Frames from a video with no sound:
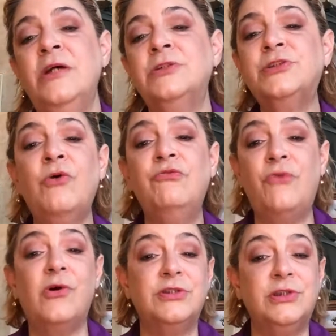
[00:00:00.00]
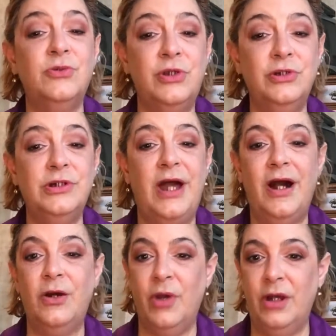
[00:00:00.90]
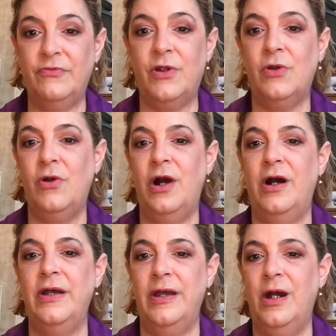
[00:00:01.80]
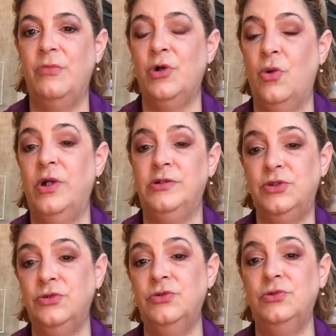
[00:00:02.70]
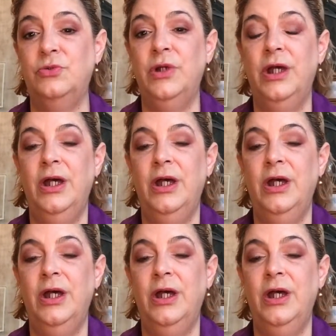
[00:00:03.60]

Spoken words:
so far so good. However, I am going to